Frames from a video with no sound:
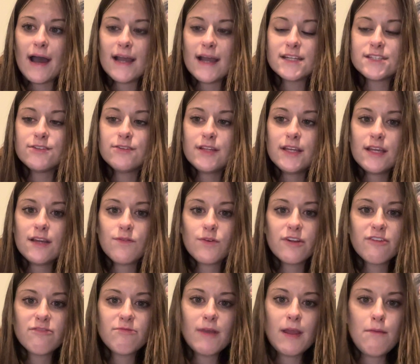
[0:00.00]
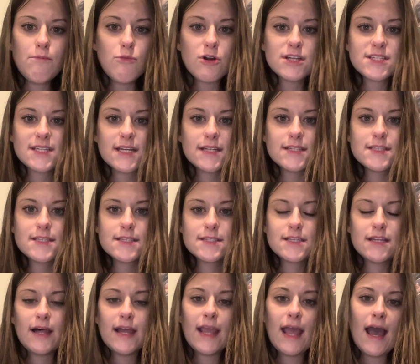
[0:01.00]
I do think it would have made more sense
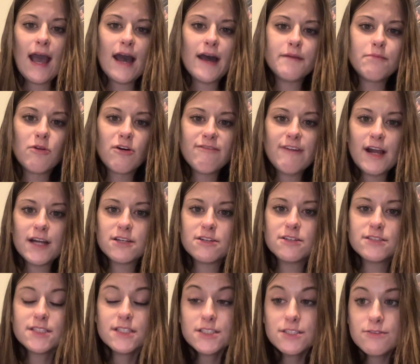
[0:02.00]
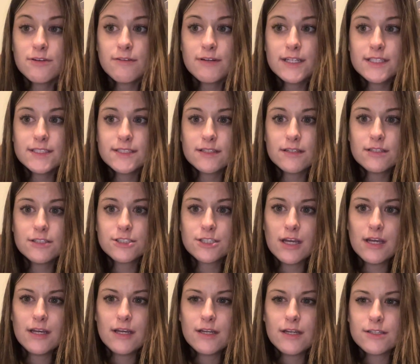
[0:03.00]
to like add more factors into her research,
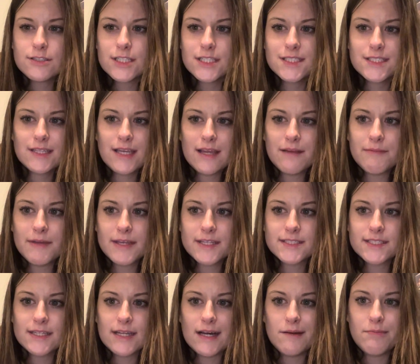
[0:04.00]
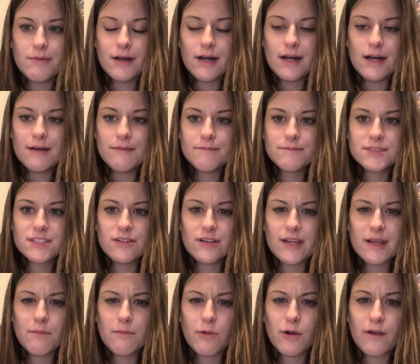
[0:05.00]
just to like mix it up, to
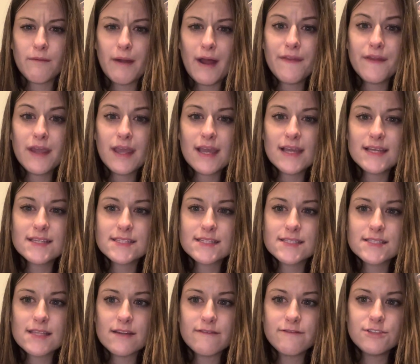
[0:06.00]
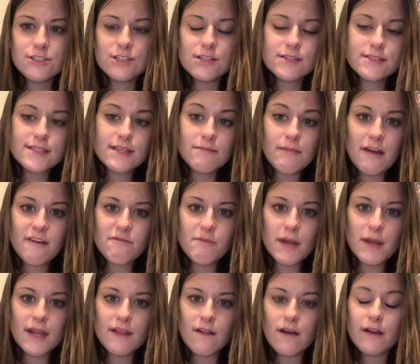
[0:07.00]
look at more about the case instead of just the amount of
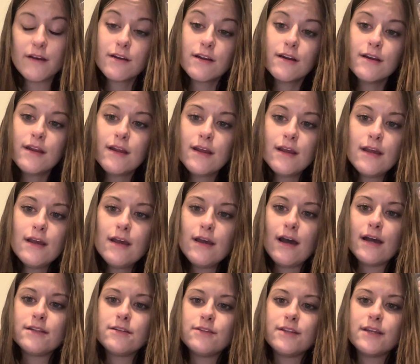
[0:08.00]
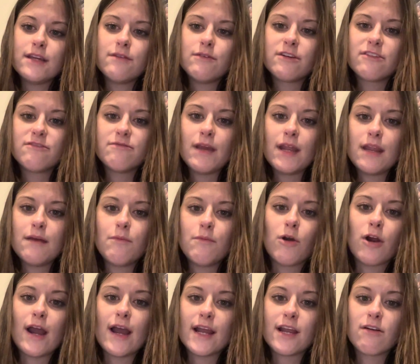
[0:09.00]
money laundered. I do think it would have made it
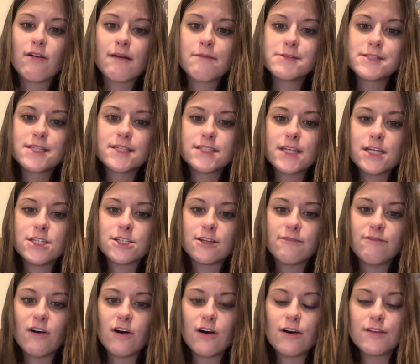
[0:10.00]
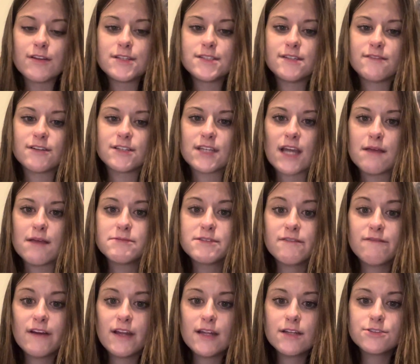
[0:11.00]
more accurate representation of all the different types
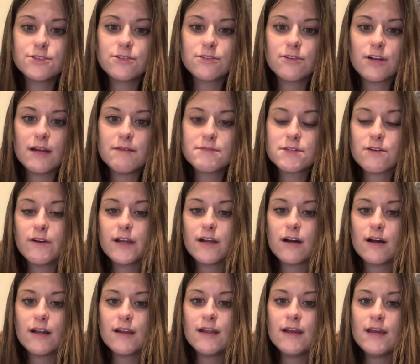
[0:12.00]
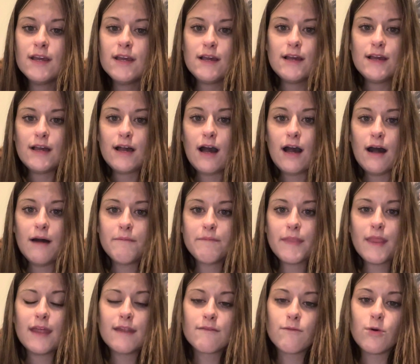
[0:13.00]
of financial crimes going on,
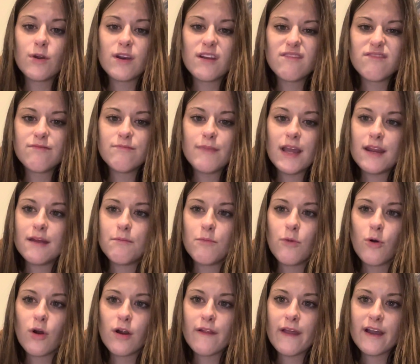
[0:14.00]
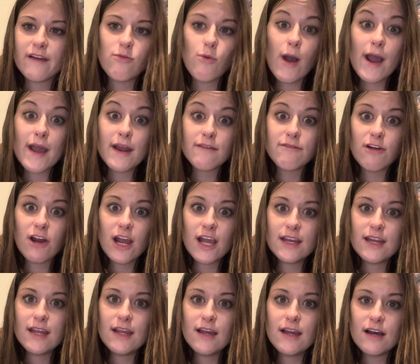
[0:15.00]
and would have made it more like a wide
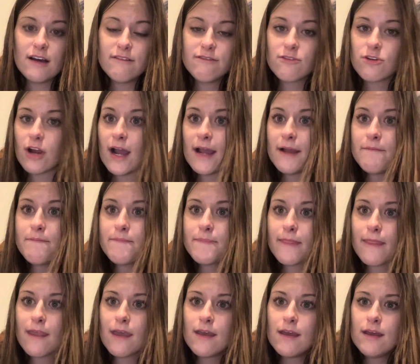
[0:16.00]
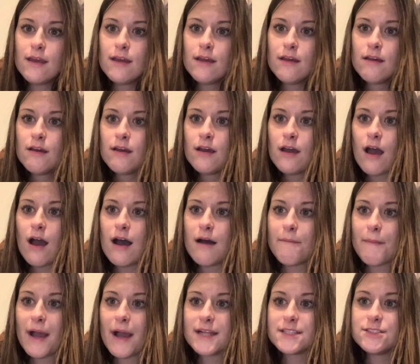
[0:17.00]
variety of crime.
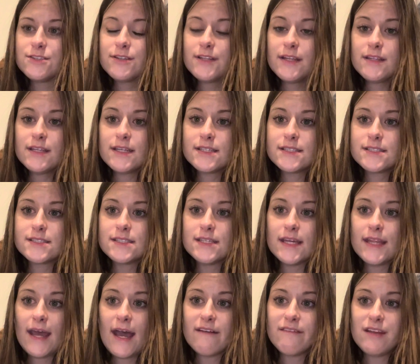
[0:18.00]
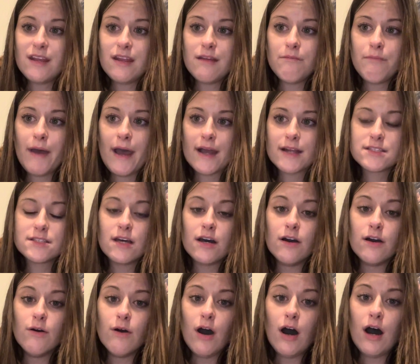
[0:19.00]
I do think these did have an impact
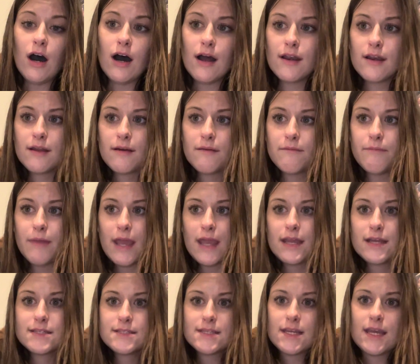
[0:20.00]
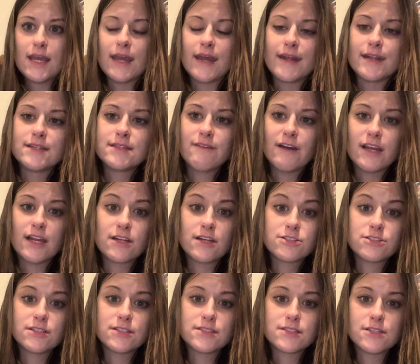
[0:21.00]
though on banks and
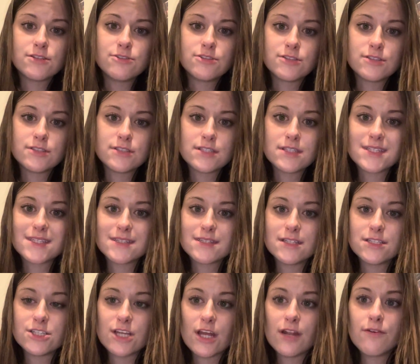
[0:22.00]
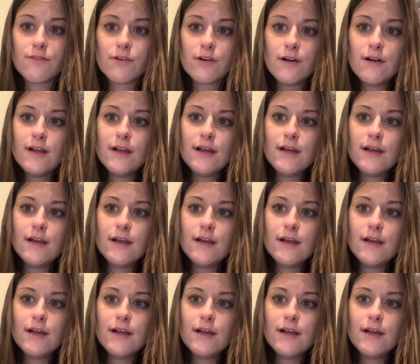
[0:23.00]
financial institutions in general,